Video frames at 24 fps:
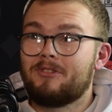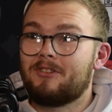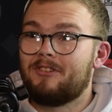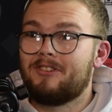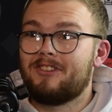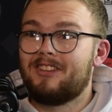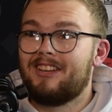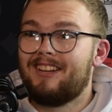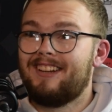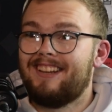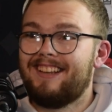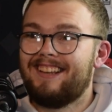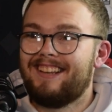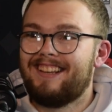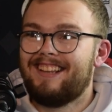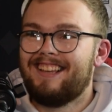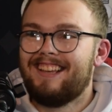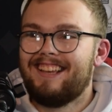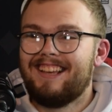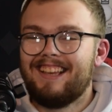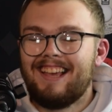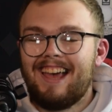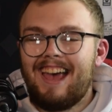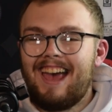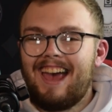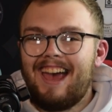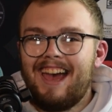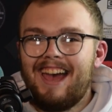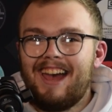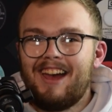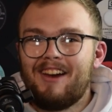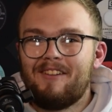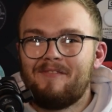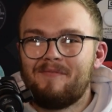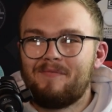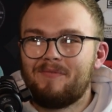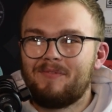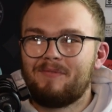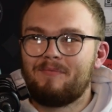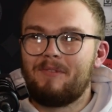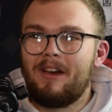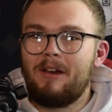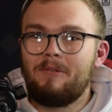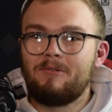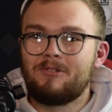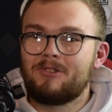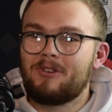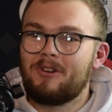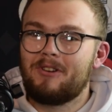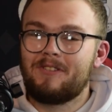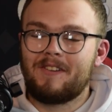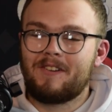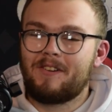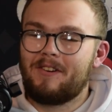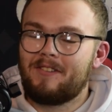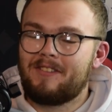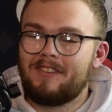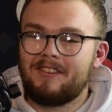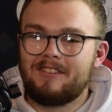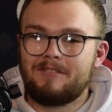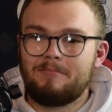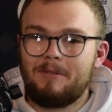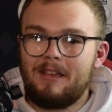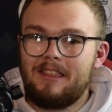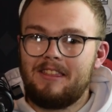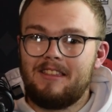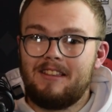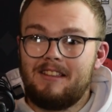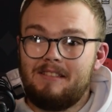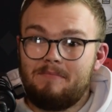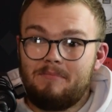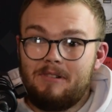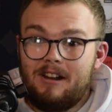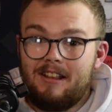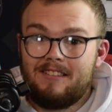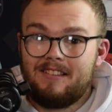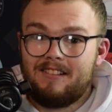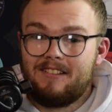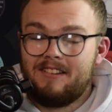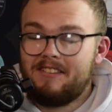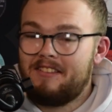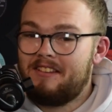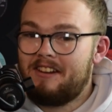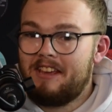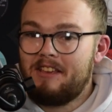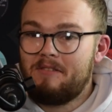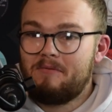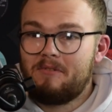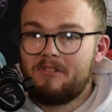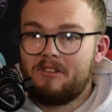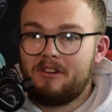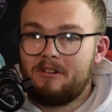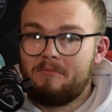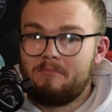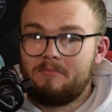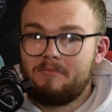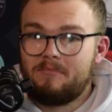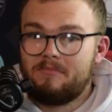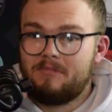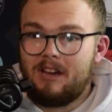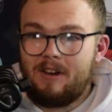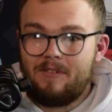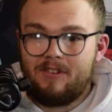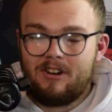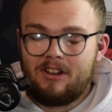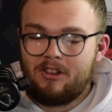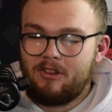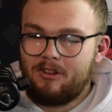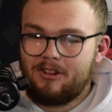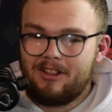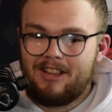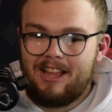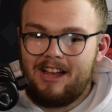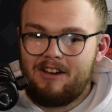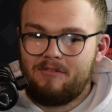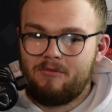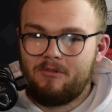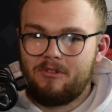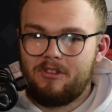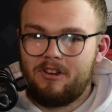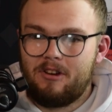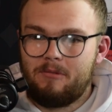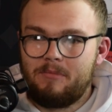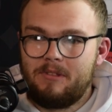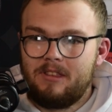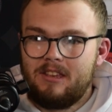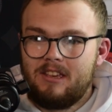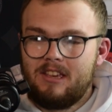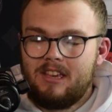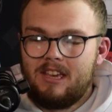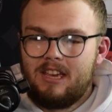Cause um, but it was good. I got to spend the, practically the night with him, having a good laugh with him.